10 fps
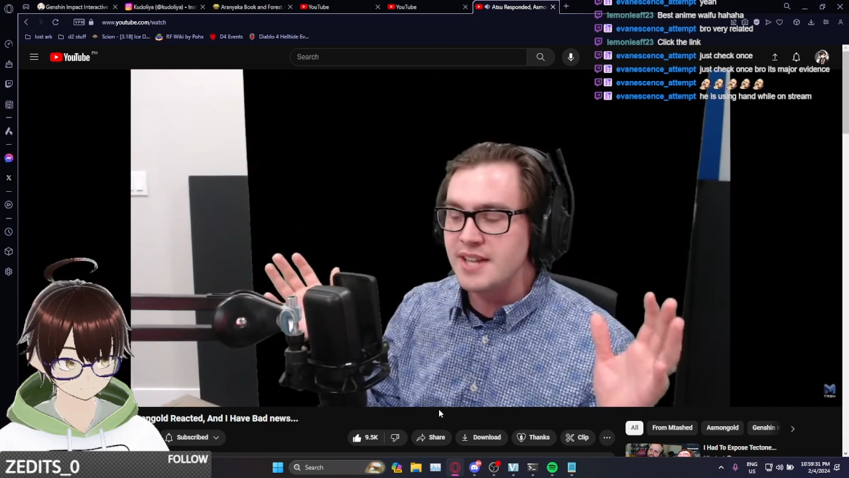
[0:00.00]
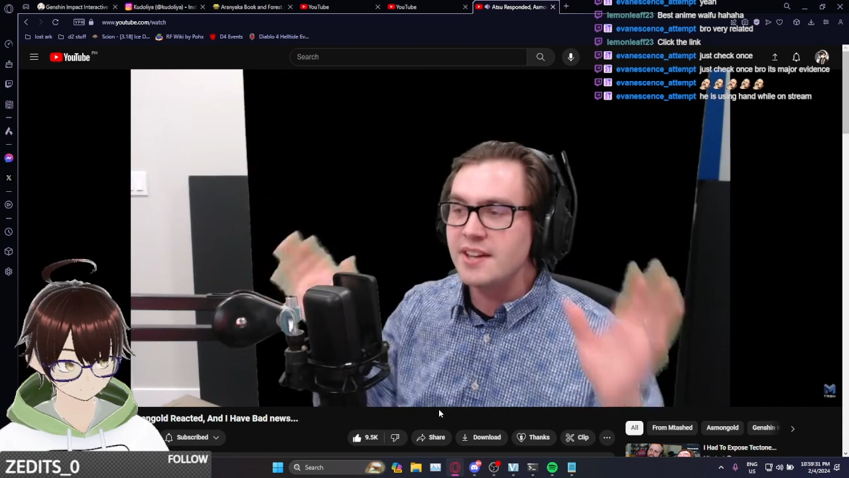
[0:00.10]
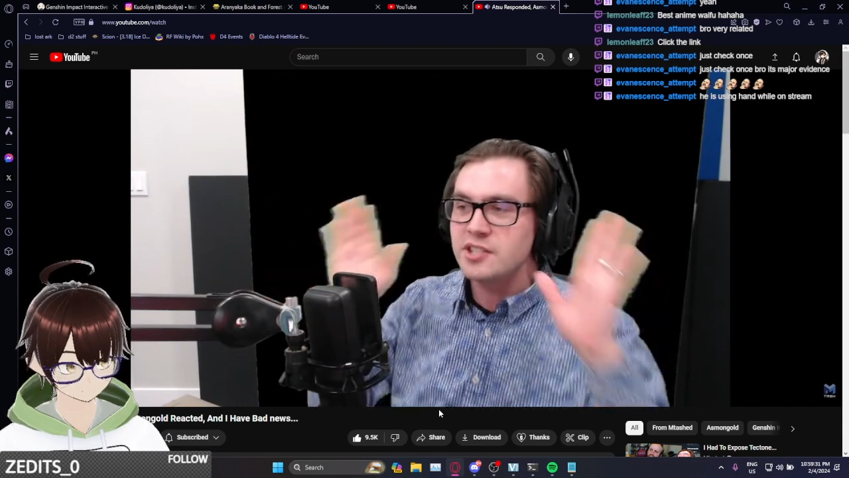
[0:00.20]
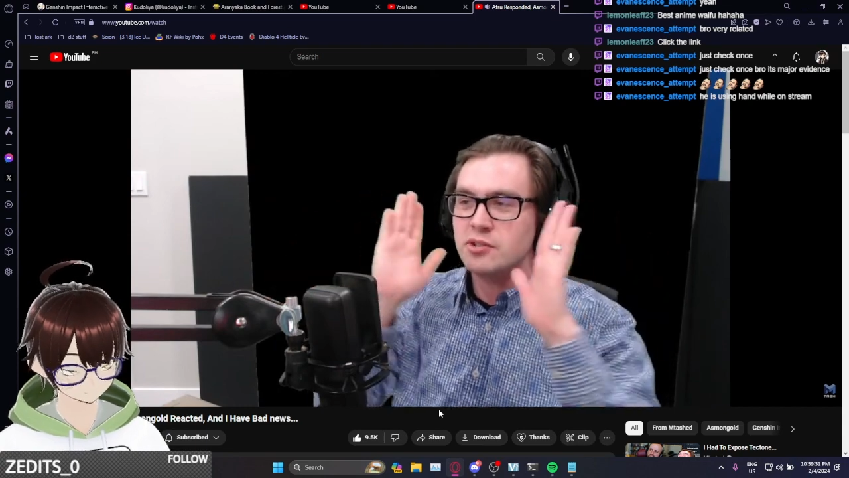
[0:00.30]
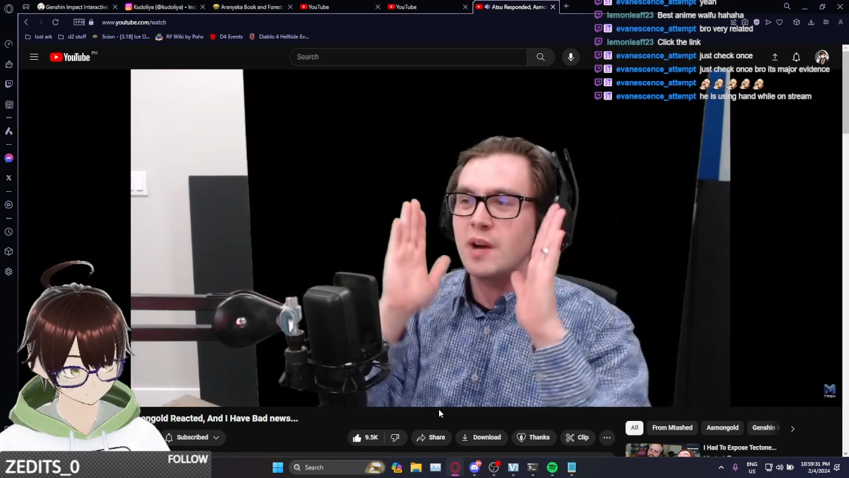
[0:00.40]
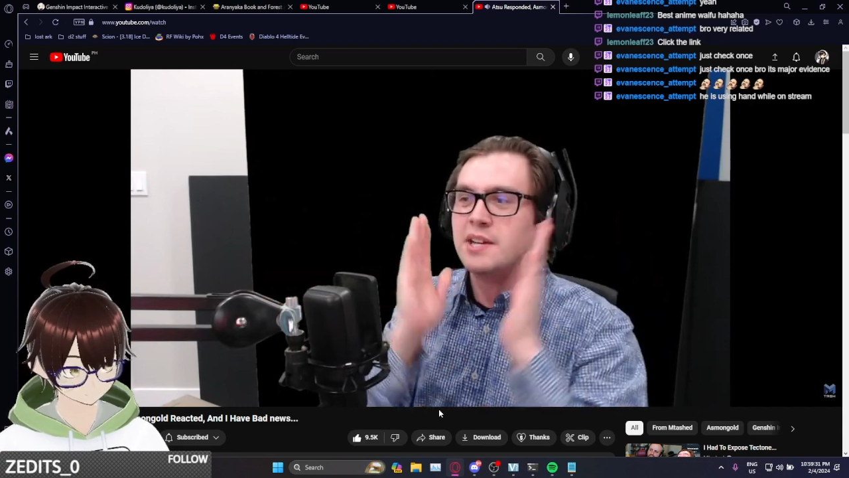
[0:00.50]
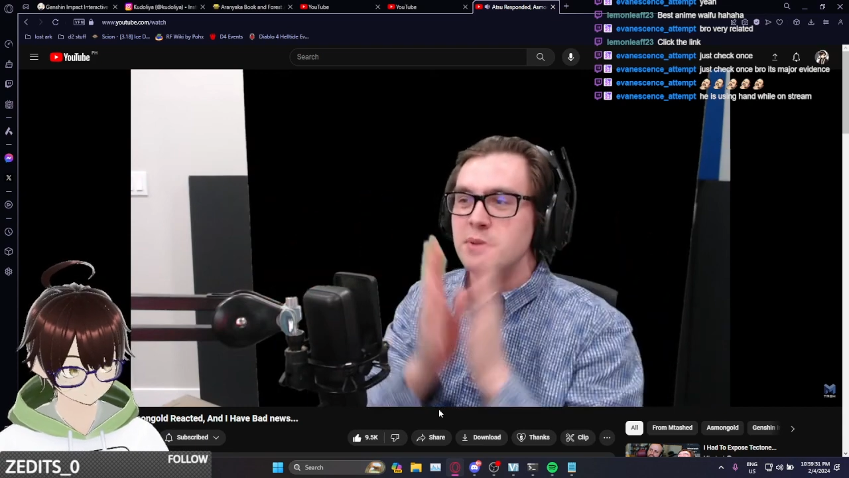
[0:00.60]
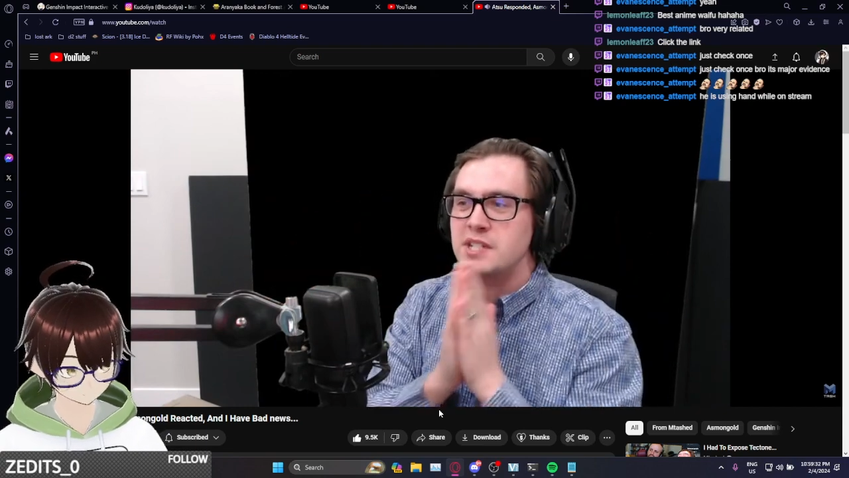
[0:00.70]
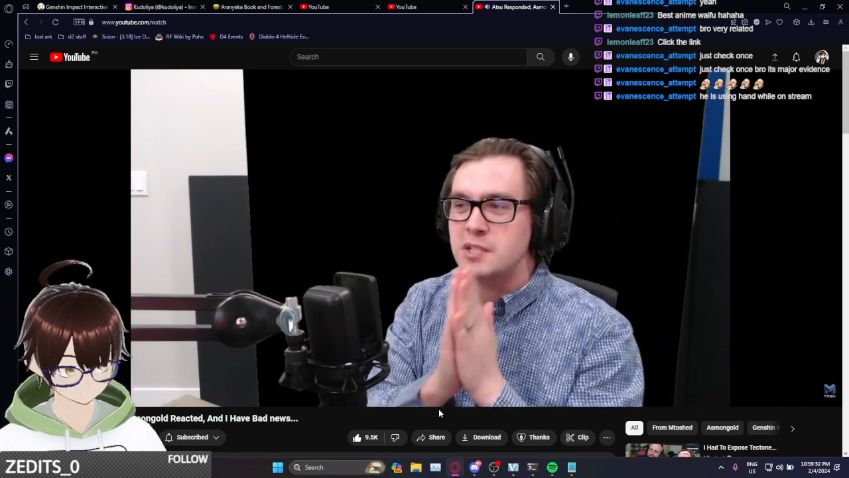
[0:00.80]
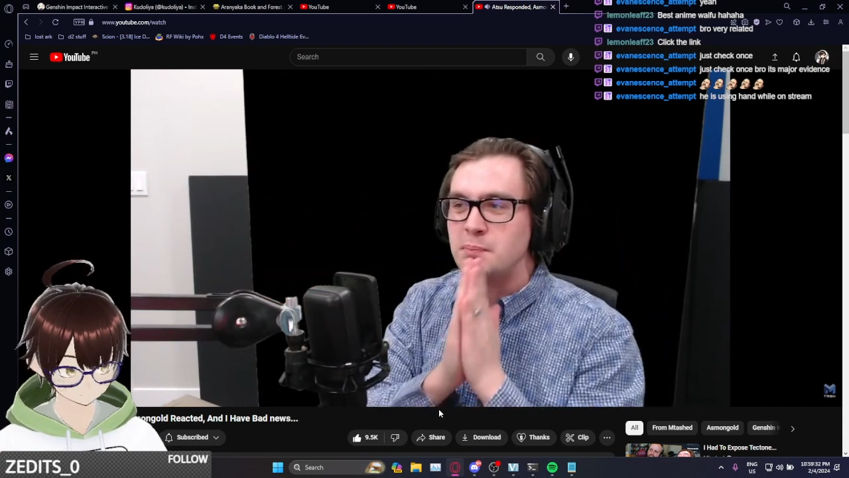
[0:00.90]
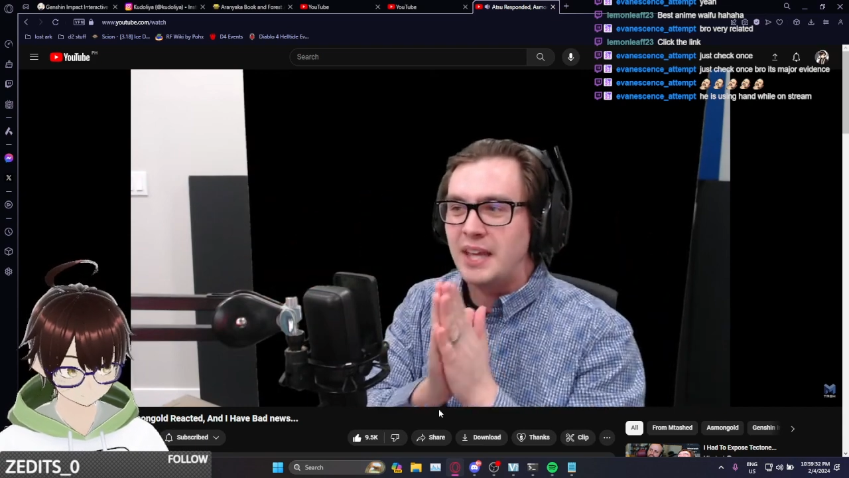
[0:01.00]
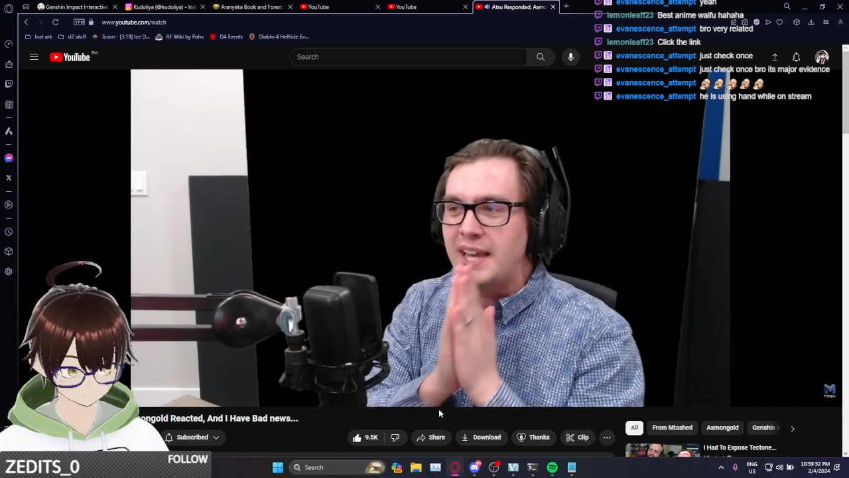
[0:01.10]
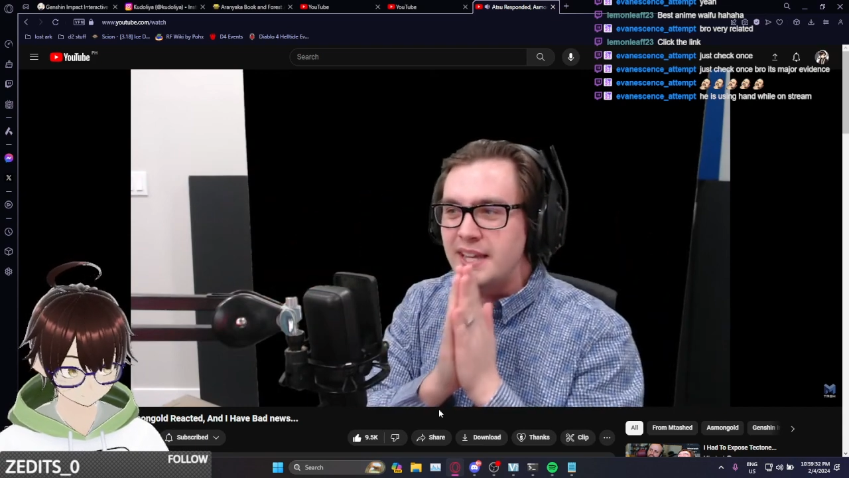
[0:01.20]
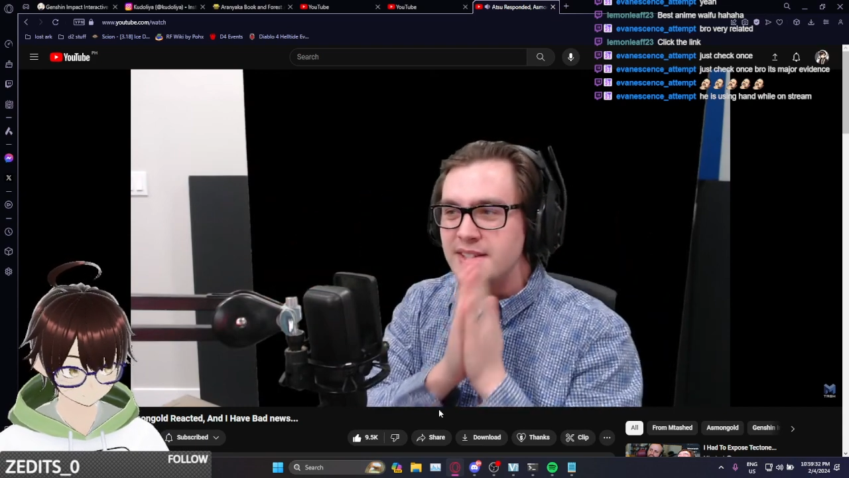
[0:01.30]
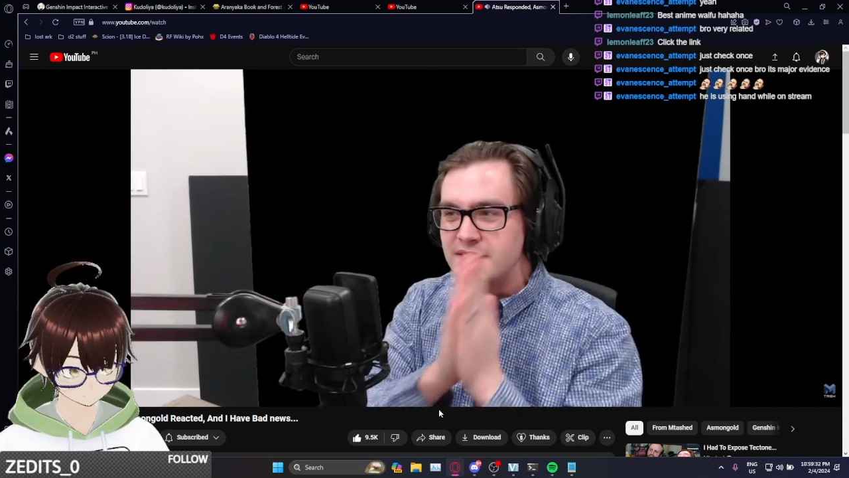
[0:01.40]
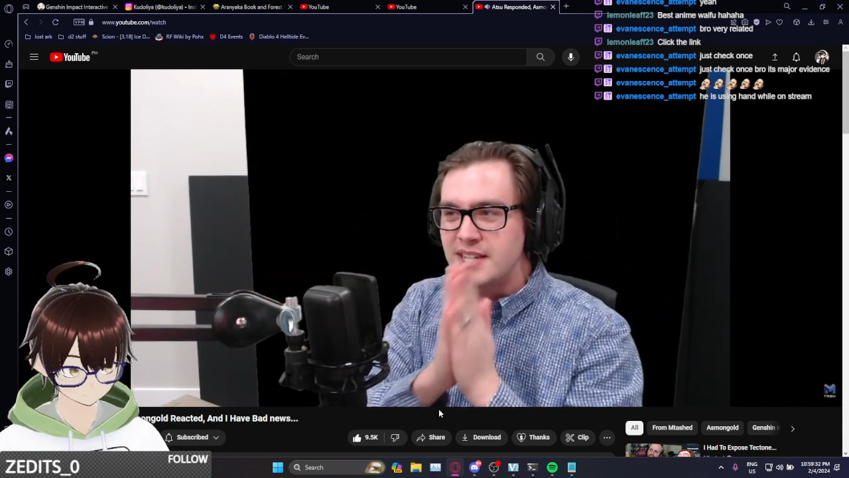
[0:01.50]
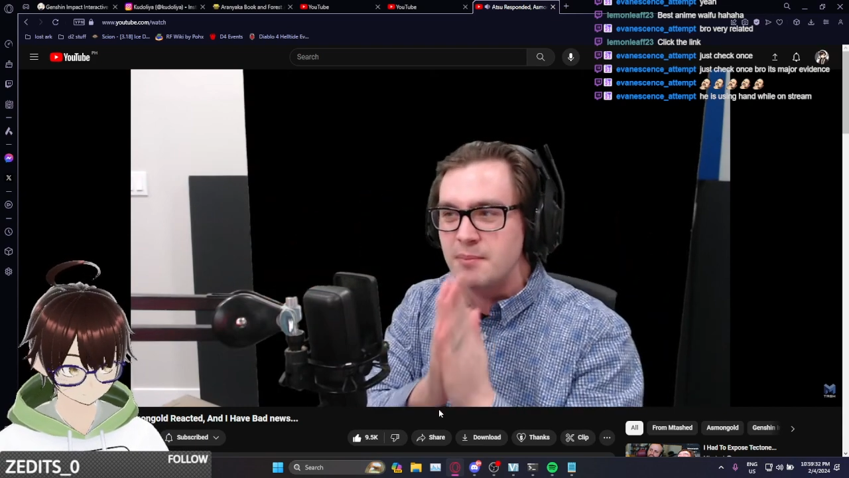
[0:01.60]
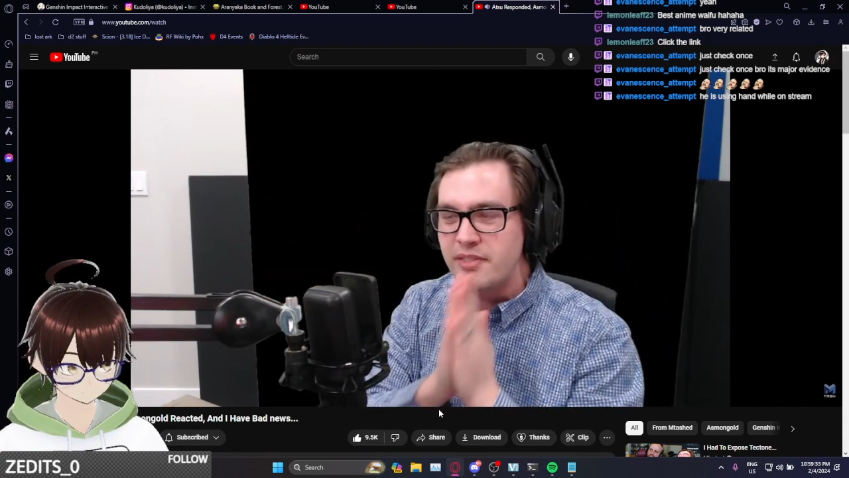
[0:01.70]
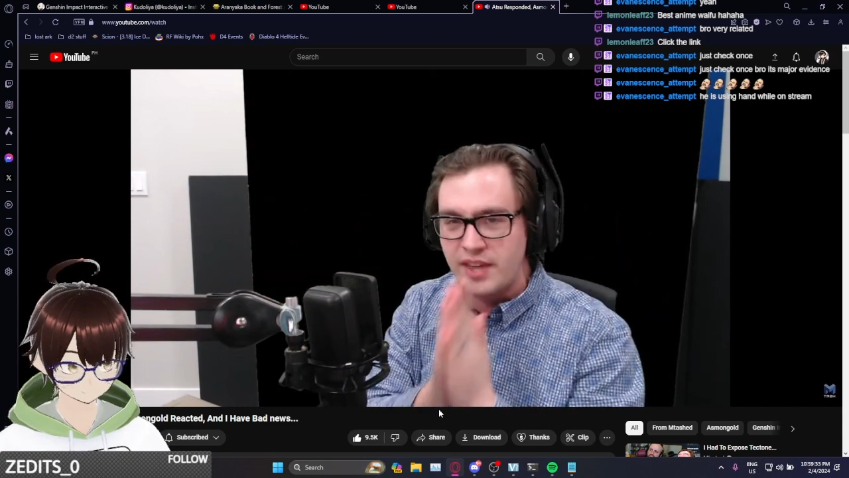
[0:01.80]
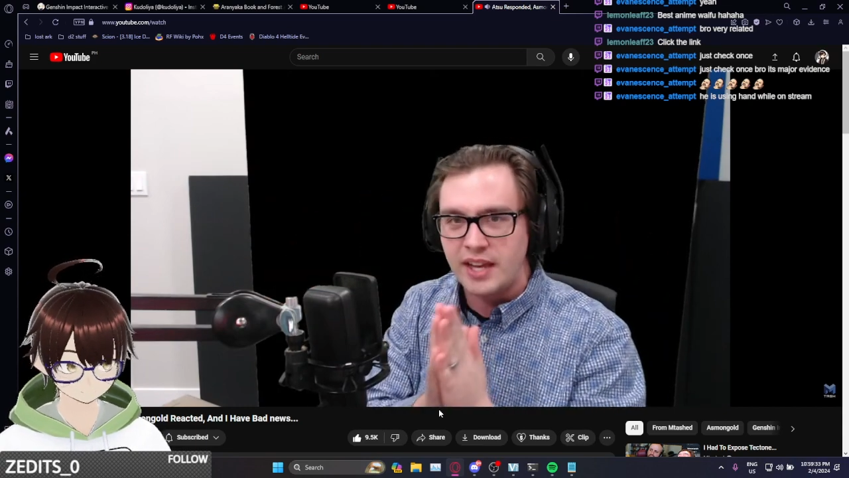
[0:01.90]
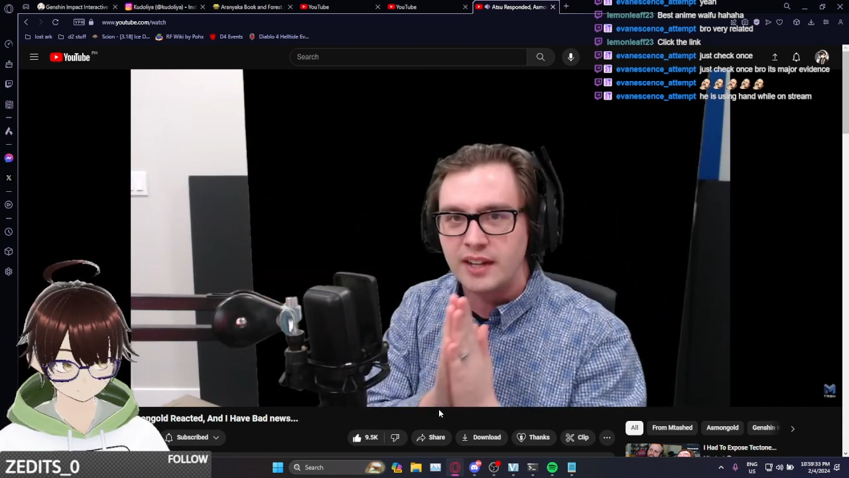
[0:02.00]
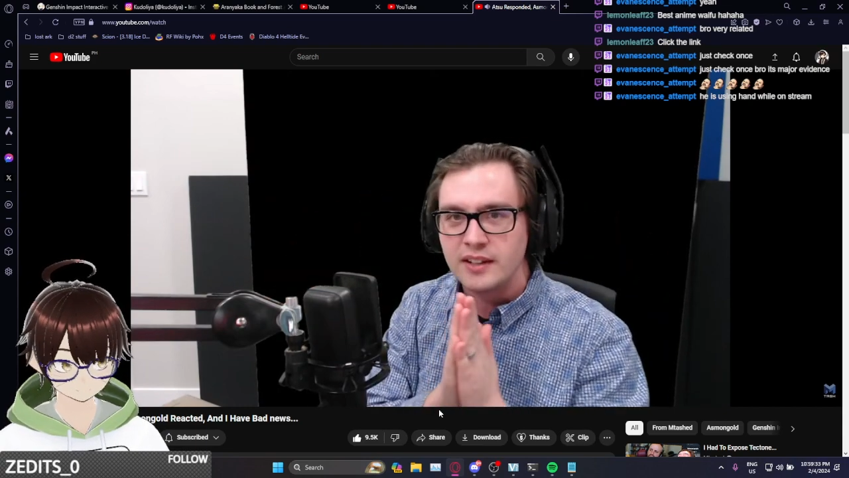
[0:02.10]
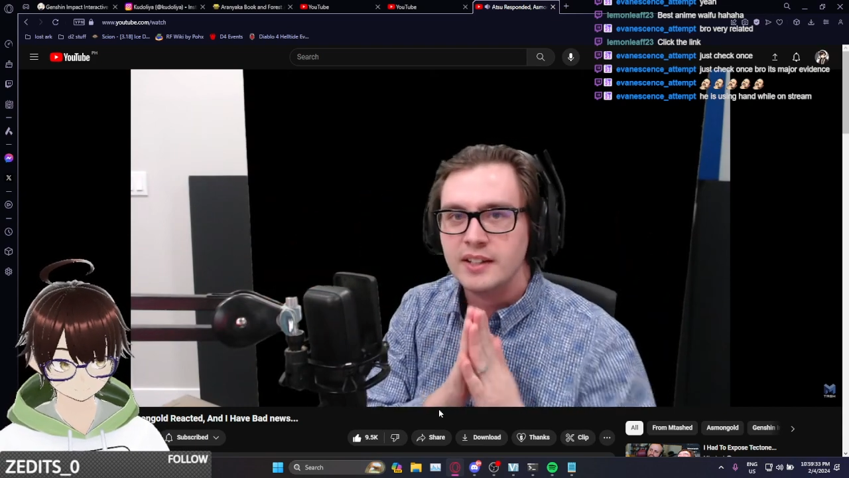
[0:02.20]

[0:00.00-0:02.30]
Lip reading: it's trying to explain the same thing,